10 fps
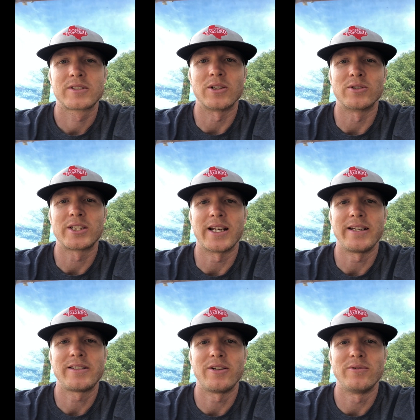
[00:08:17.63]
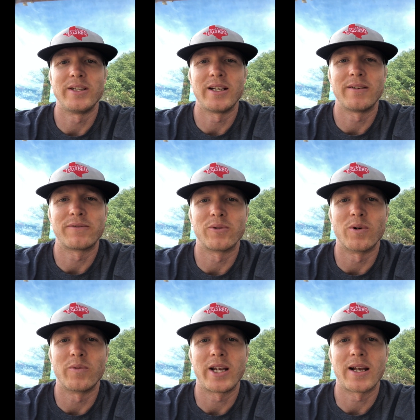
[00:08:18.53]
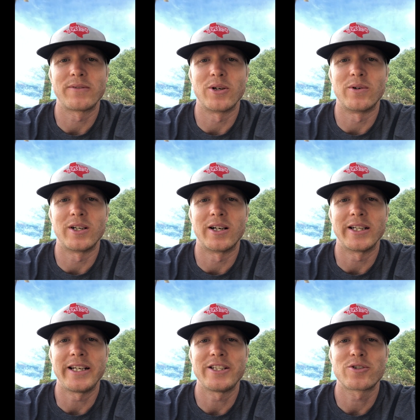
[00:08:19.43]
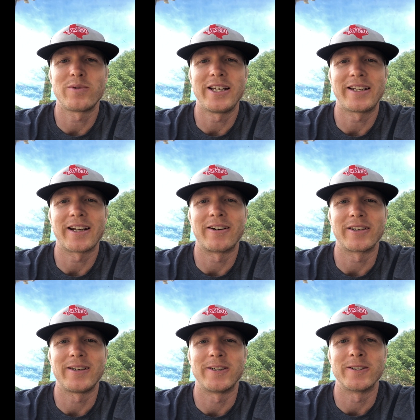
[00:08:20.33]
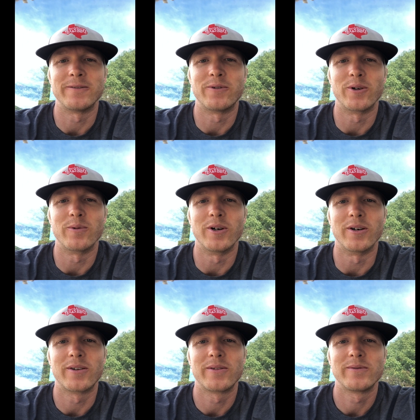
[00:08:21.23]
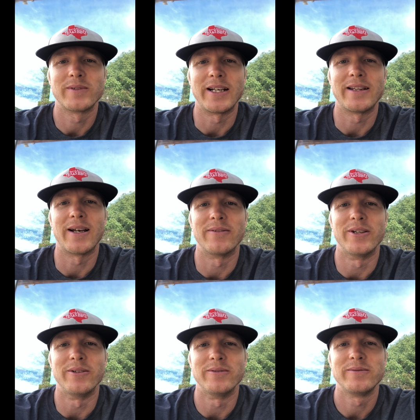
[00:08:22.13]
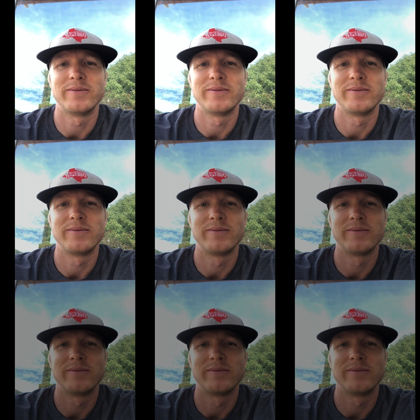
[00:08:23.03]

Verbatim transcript: So stay tuned in for what we have going on each week out here in Fort Worth, 8th stay Avenue. Tuned.